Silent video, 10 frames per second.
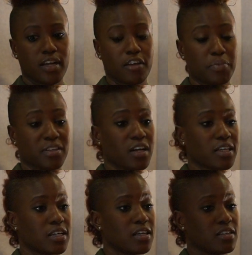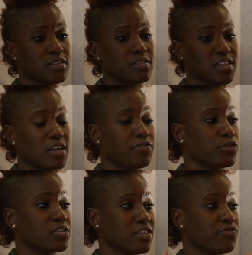and I've been lucky in singing
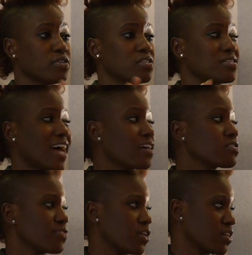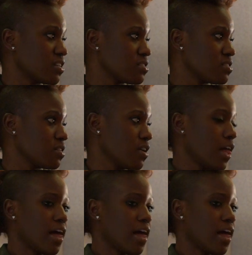for different styles of artists